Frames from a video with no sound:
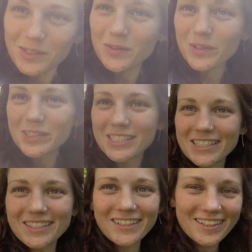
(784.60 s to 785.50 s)
quirks
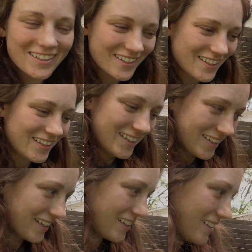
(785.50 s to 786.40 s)
here
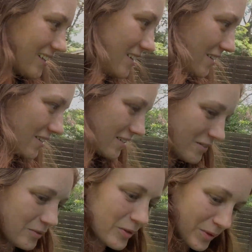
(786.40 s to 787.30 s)
that
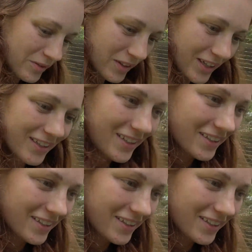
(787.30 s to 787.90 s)
will be fun.